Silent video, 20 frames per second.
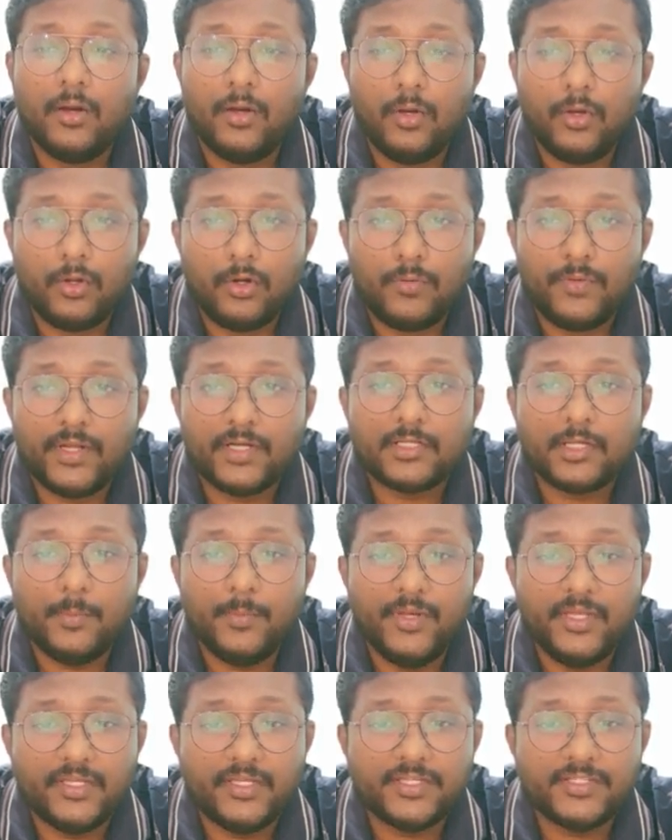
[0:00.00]
lower
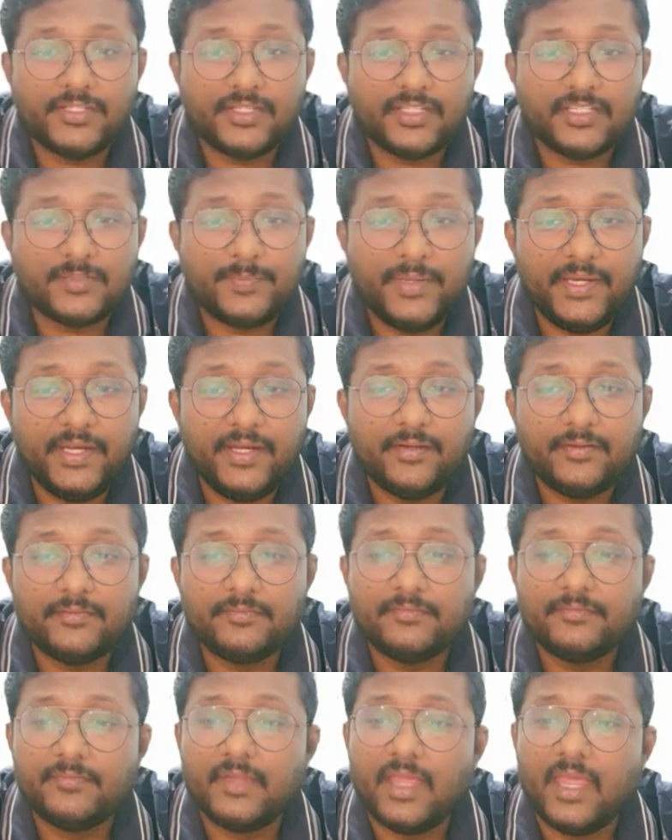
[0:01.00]
communication speed,
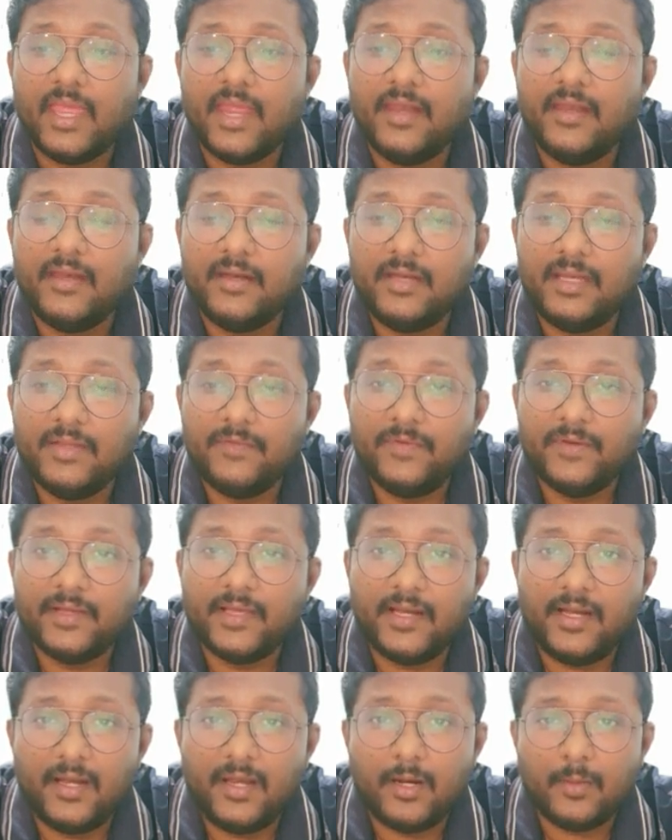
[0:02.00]
and
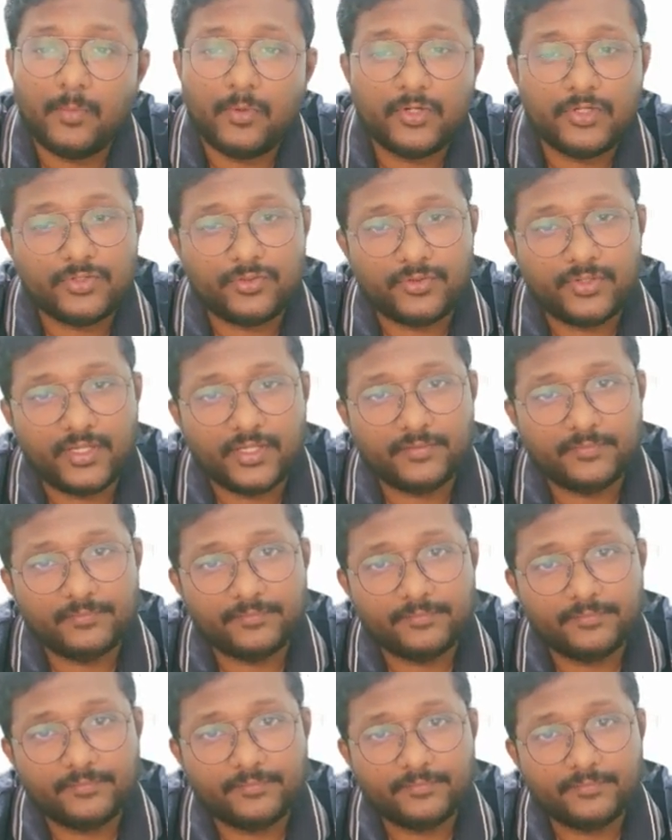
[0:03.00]
difficult troubleshooting.
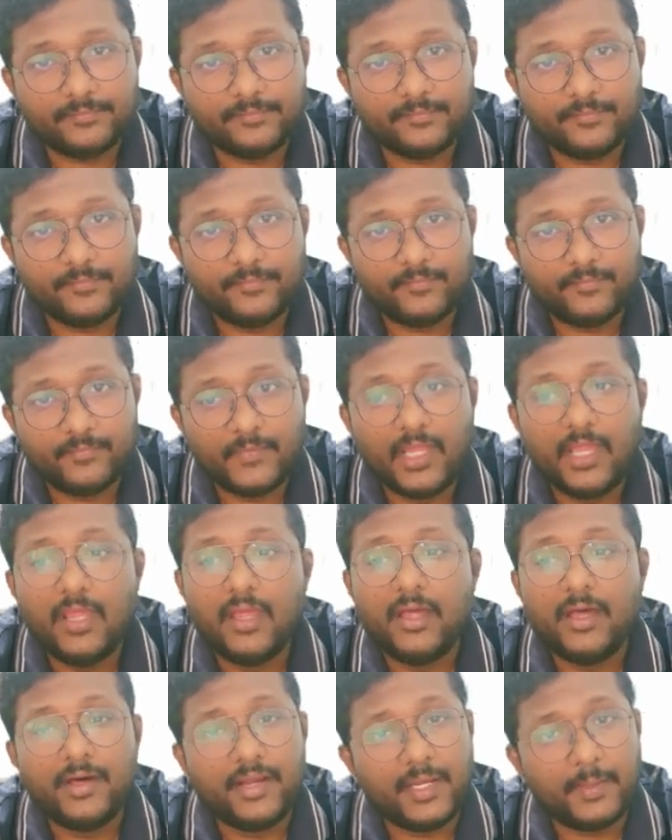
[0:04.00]

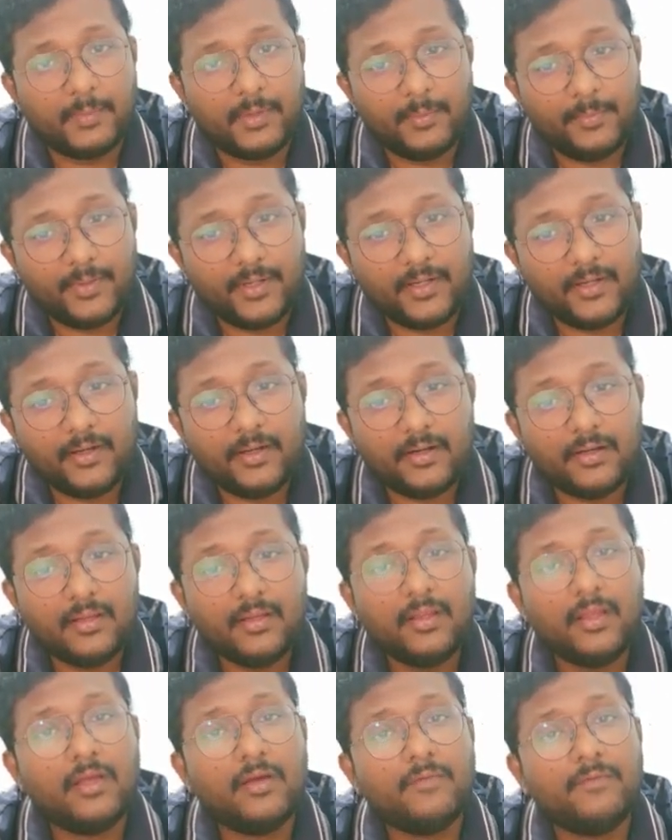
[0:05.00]
Remember,
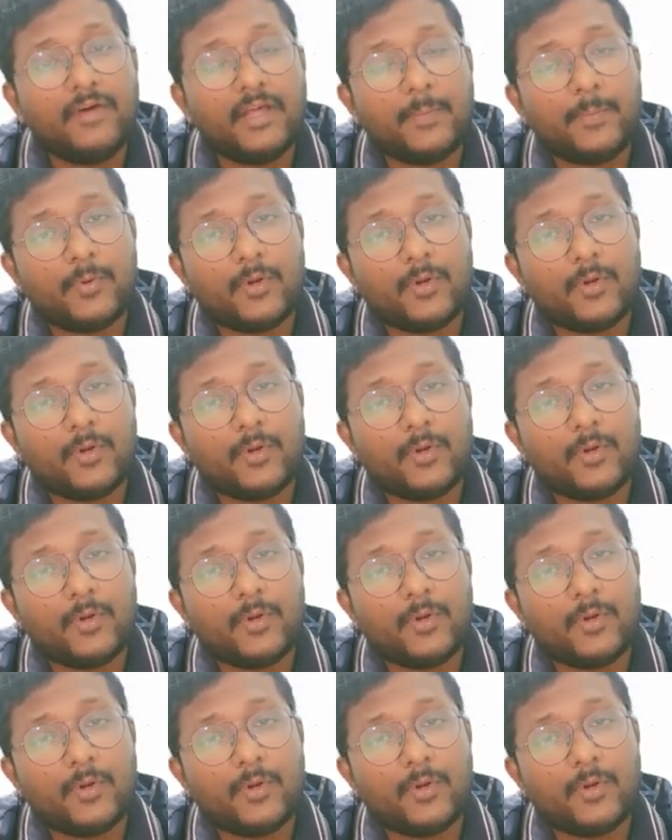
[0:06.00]
for